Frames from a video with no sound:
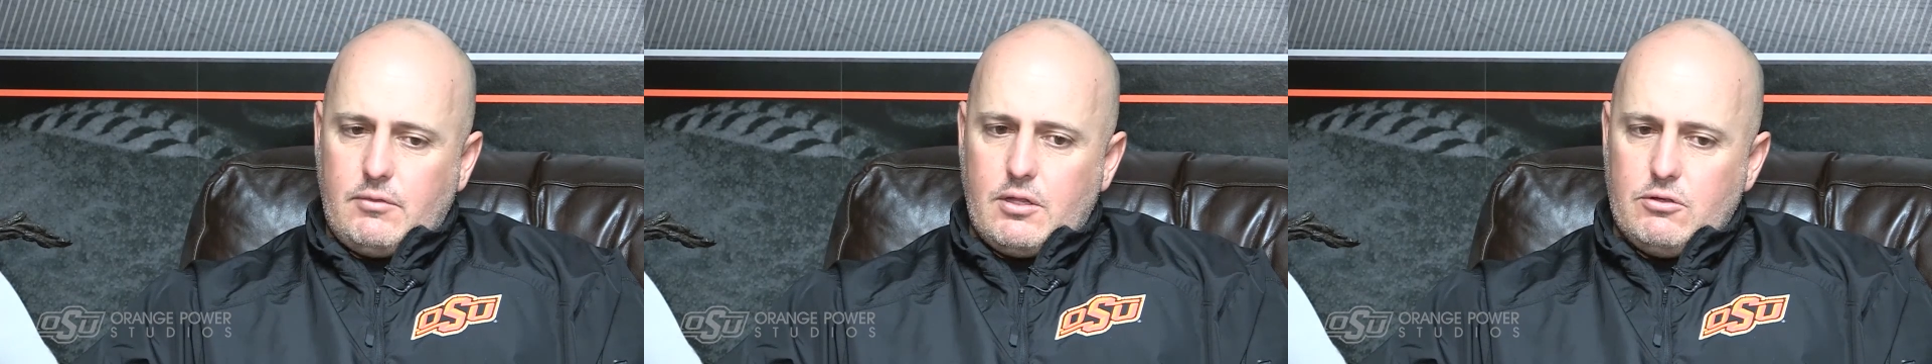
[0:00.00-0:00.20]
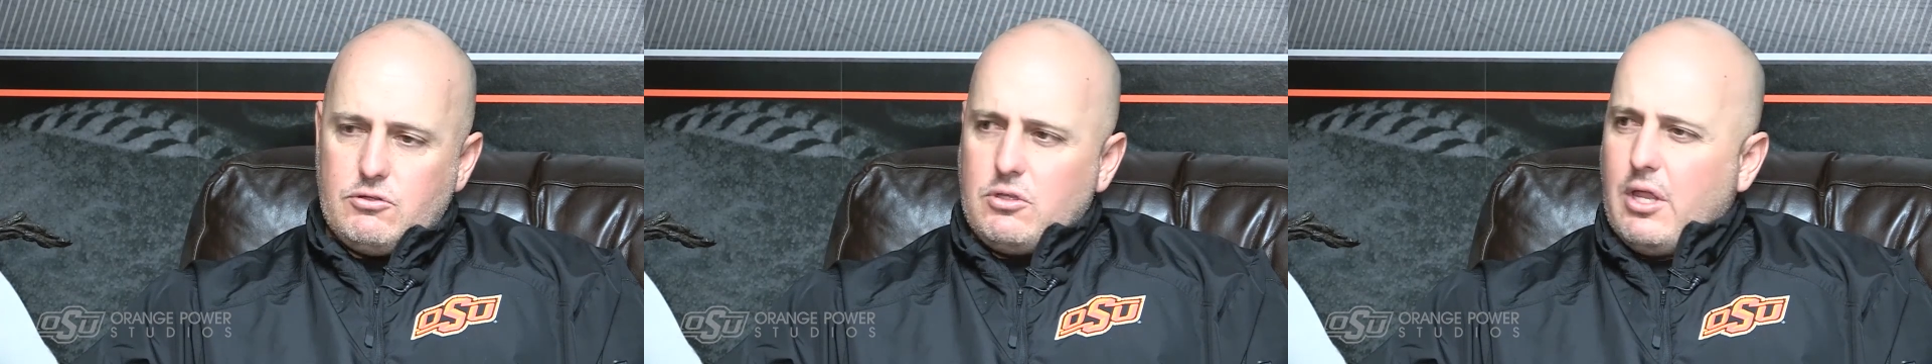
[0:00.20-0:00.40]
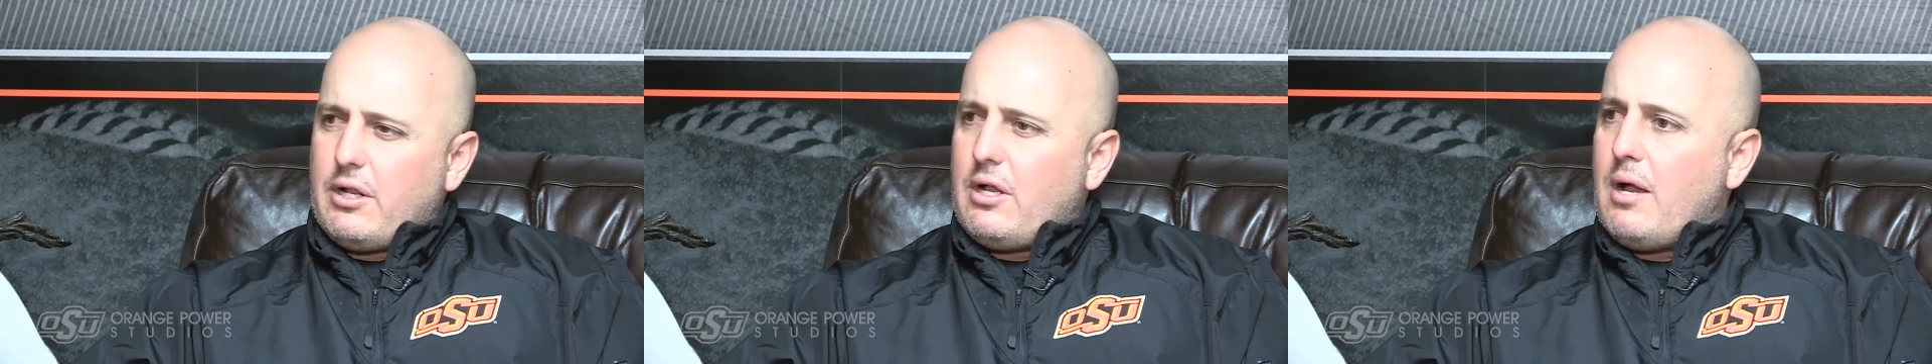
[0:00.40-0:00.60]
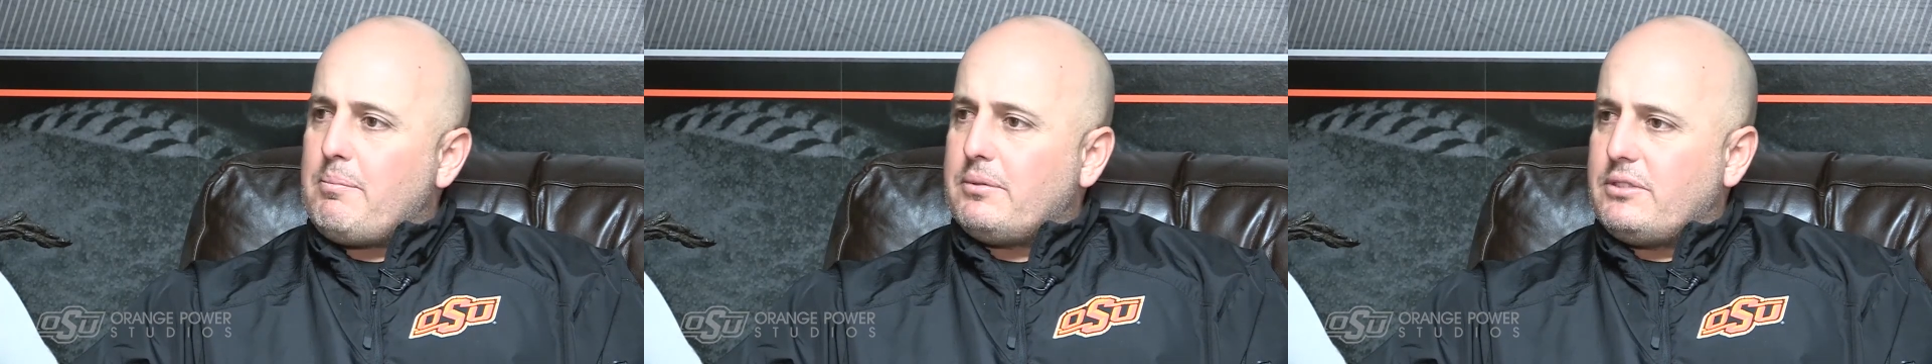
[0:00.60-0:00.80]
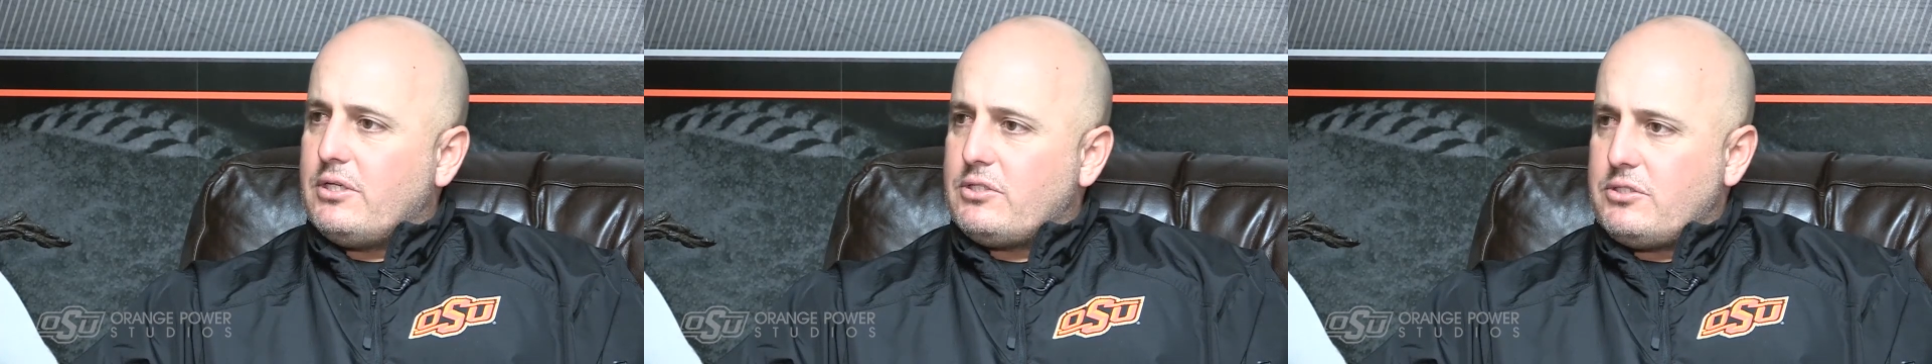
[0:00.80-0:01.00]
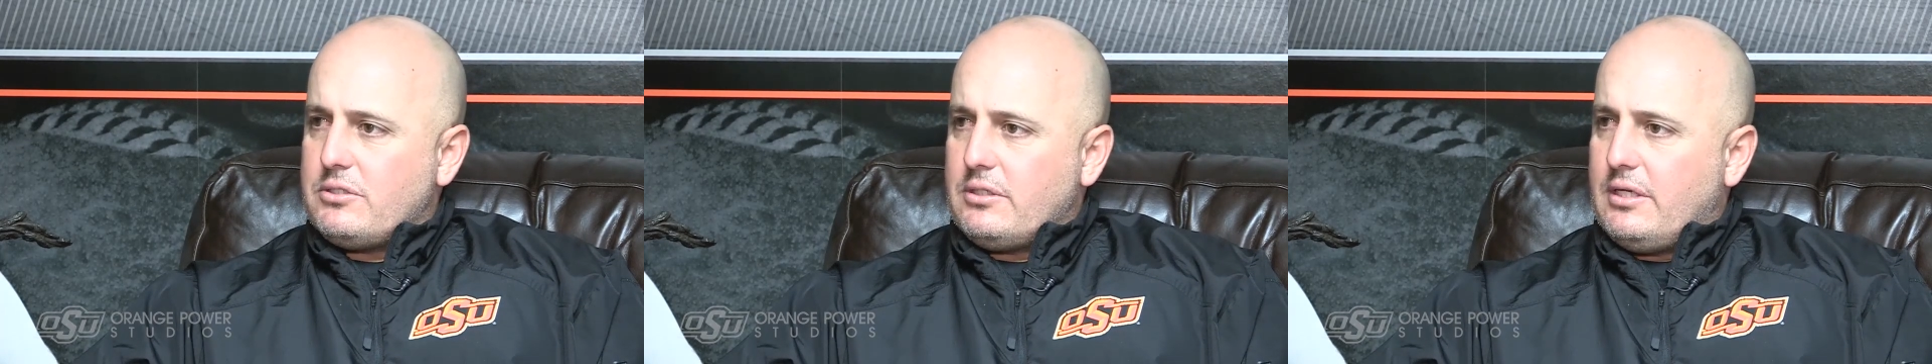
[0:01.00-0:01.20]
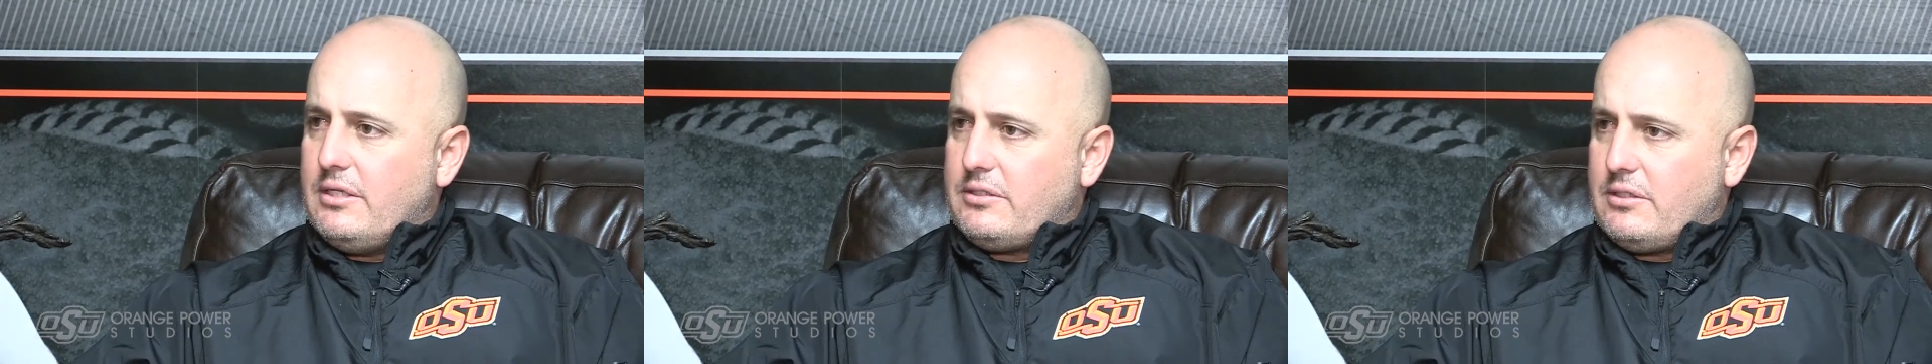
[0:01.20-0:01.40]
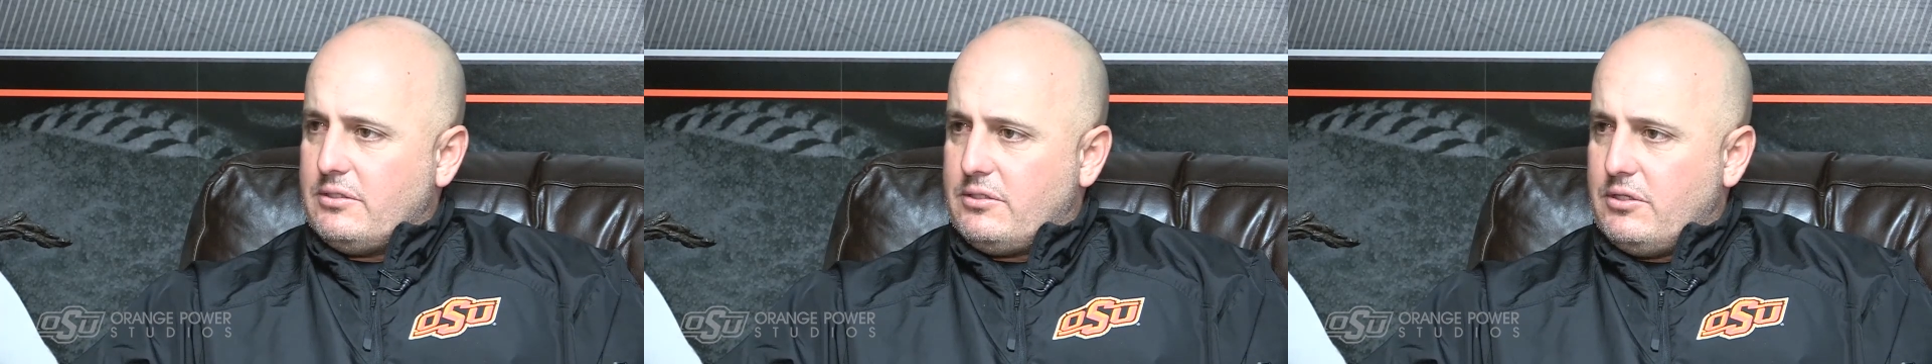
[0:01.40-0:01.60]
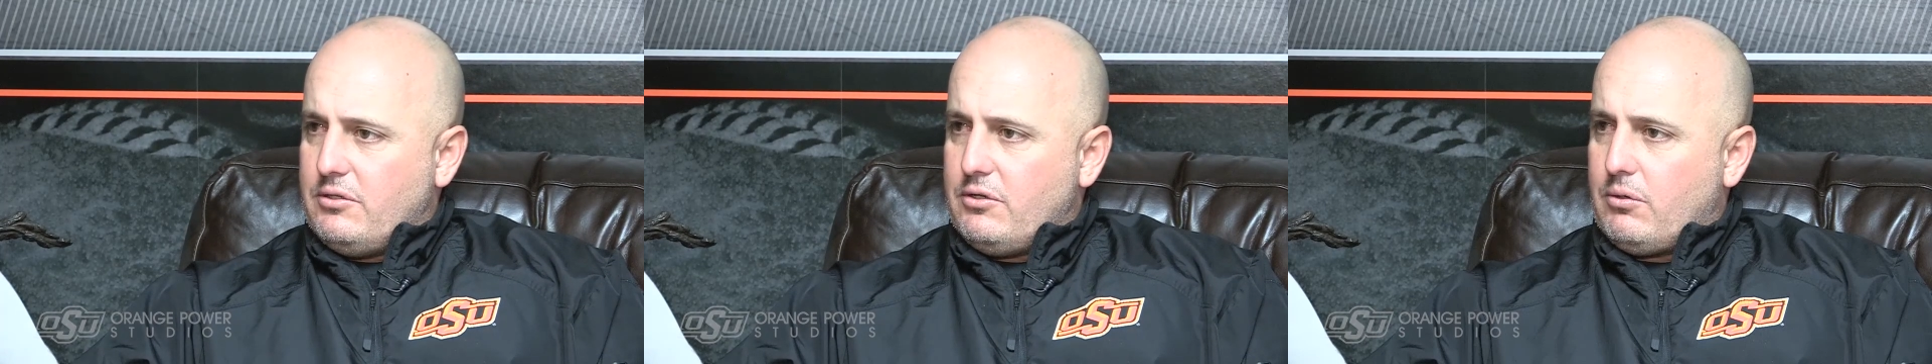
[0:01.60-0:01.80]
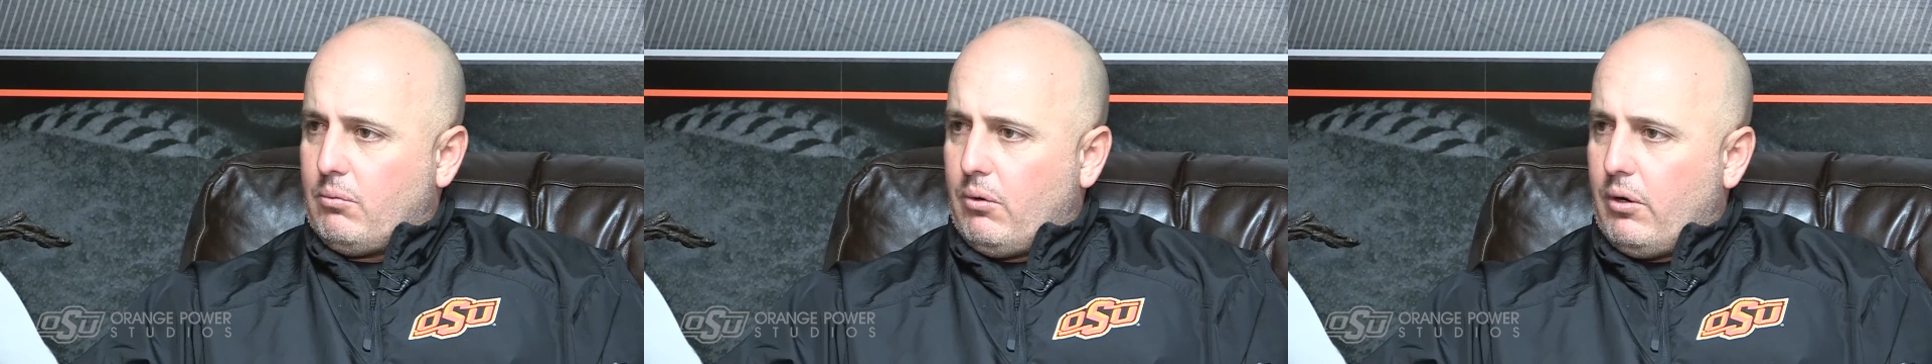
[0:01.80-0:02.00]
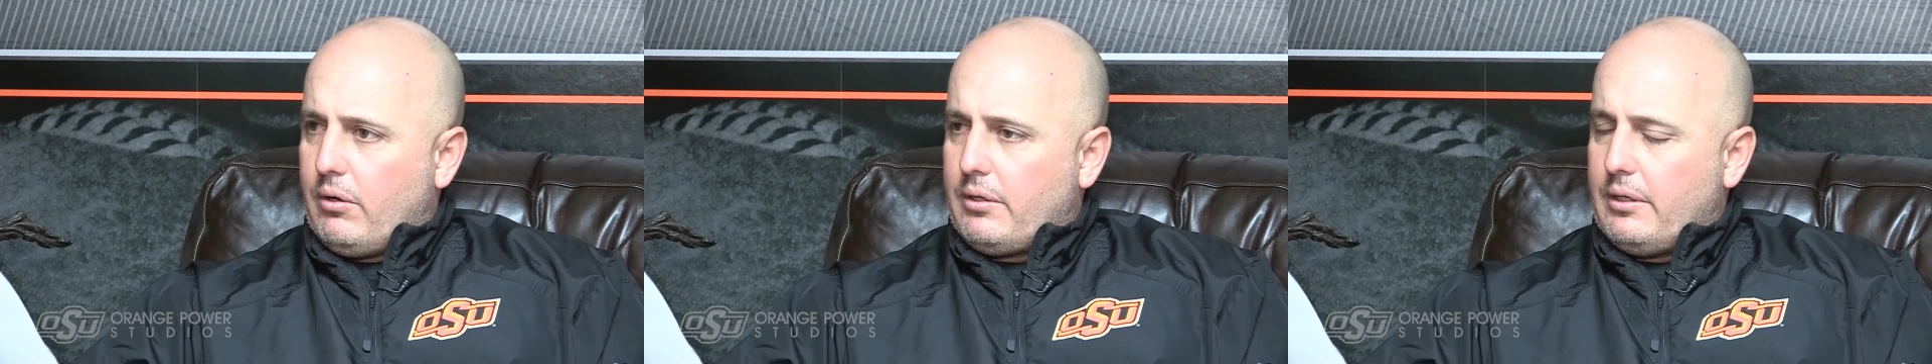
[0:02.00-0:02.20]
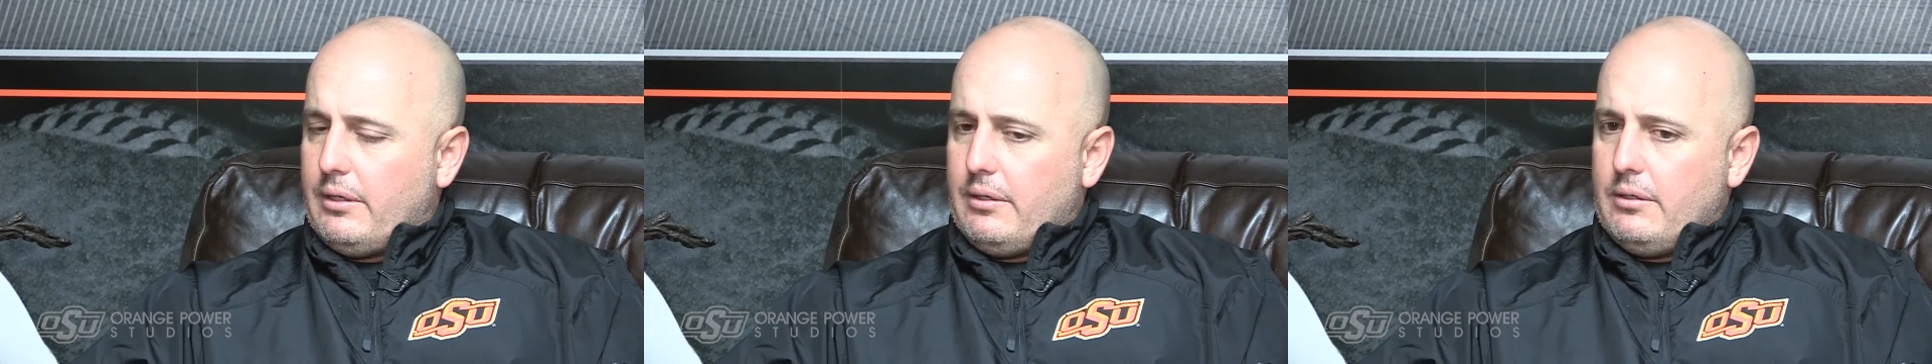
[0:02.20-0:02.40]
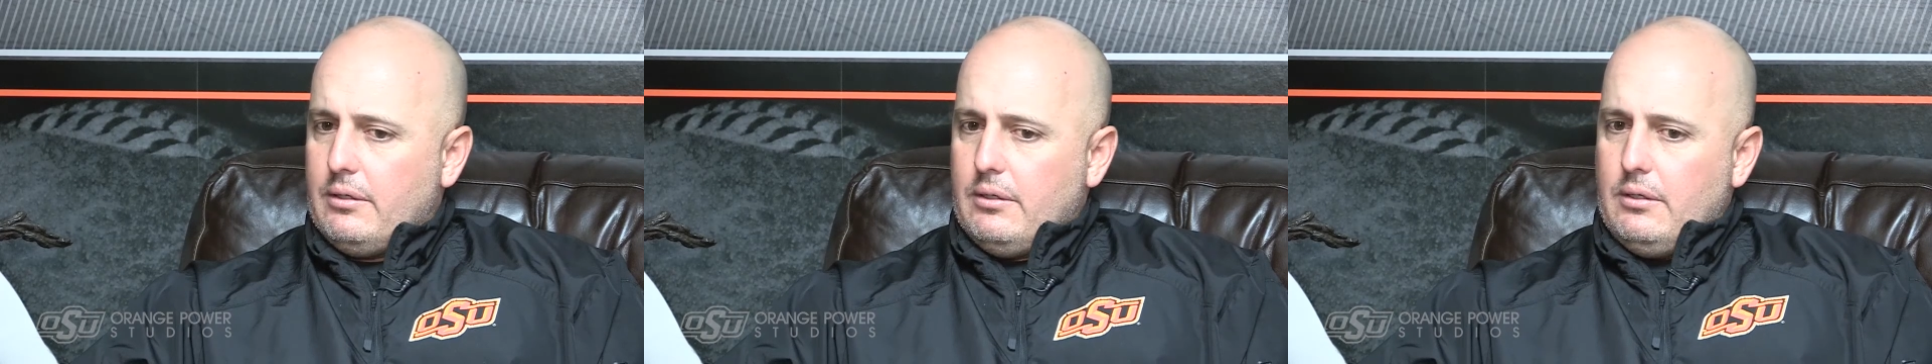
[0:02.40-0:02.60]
There's a lot of competition. Kids continue to work and,